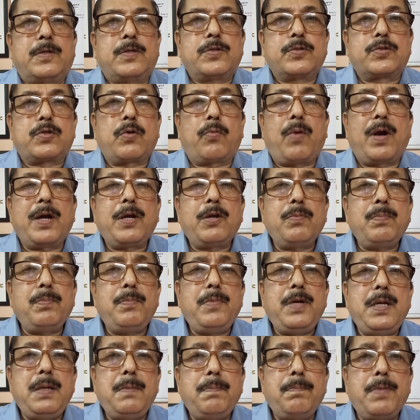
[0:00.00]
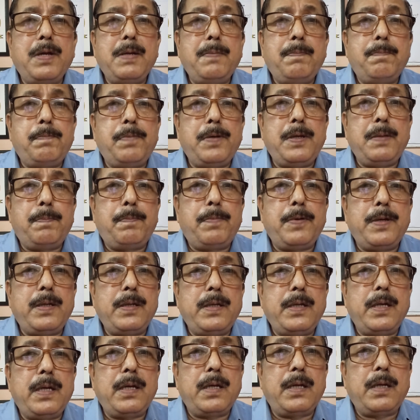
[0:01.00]
So what do you mean by
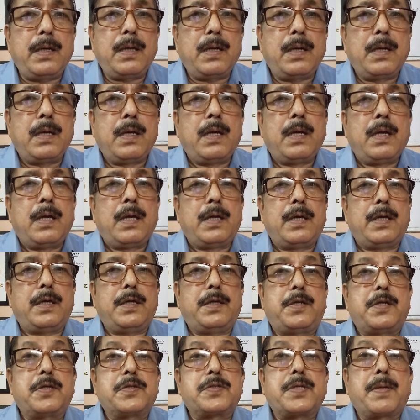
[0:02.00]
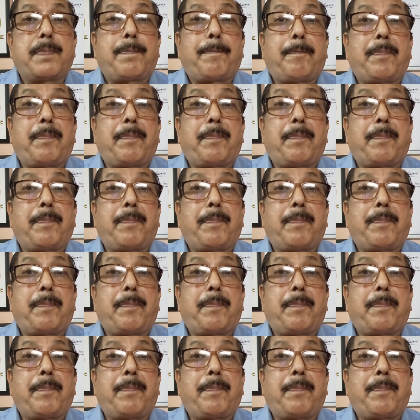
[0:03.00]
PPE? It is a